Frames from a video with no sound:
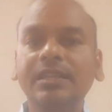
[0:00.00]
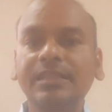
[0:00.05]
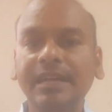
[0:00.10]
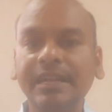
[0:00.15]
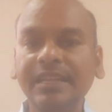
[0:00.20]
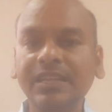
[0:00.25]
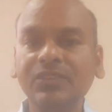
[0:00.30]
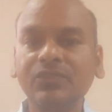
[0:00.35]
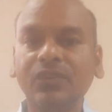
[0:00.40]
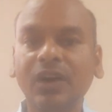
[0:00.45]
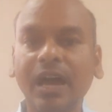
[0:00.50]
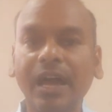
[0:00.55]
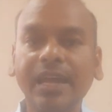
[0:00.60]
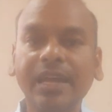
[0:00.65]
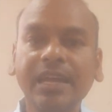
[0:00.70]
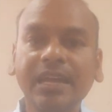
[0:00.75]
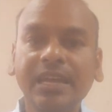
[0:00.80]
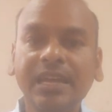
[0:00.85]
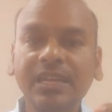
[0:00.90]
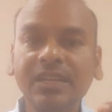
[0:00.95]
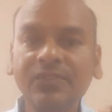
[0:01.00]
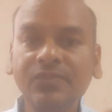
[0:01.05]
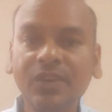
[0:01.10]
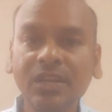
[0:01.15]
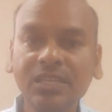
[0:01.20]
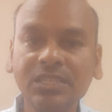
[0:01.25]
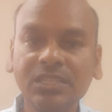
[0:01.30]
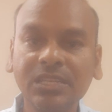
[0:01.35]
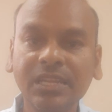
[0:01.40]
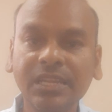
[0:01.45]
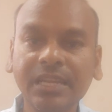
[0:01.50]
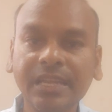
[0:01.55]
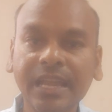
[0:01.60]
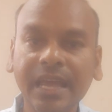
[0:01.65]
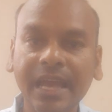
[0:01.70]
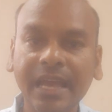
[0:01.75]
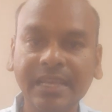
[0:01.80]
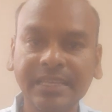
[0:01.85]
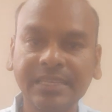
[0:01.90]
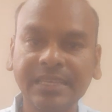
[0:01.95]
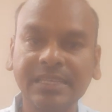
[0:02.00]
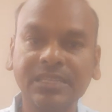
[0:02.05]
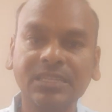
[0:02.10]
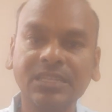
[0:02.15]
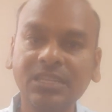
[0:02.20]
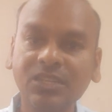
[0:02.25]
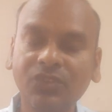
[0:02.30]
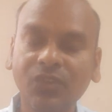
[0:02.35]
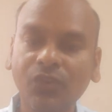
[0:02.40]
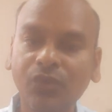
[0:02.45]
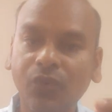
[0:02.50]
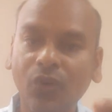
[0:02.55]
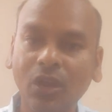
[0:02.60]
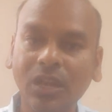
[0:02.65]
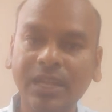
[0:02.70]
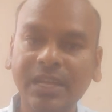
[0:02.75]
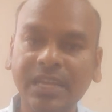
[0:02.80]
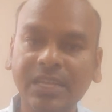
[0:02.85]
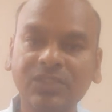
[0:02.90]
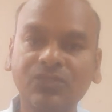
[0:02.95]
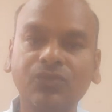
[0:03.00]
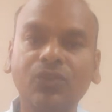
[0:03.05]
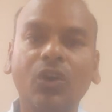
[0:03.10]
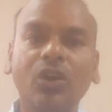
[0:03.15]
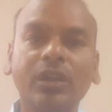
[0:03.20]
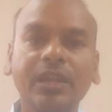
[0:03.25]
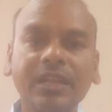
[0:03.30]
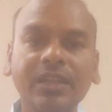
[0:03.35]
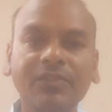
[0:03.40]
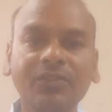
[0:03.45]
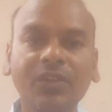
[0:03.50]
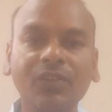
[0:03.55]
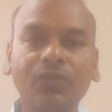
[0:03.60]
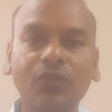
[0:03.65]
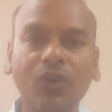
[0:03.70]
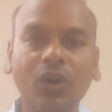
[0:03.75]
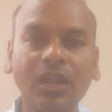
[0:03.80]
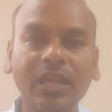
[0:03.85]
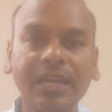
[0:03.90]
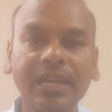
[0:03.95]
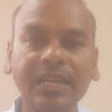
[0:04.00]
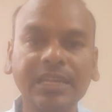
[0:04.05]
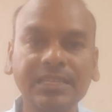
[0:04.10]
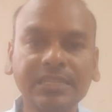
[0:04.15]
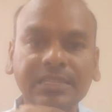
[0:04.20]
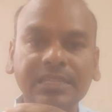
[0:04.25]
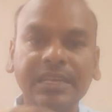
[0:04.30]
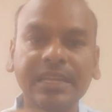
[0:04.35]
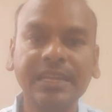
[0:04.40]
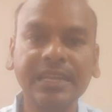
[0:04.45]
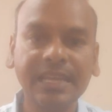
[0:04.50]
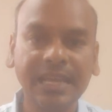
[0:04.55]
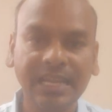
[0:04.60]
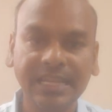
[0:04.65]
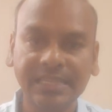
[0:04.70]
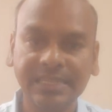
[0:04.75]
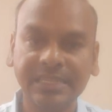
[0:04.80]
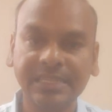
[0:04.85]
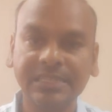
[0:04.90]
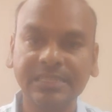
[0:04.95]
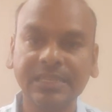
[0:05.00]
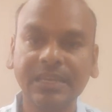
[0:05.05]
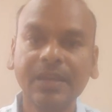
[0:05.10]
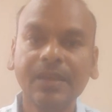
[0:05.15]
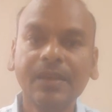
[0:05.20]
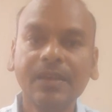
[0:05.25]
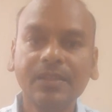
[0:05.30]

That is why invest in assets. It will fall against what? It will fall against the real assets.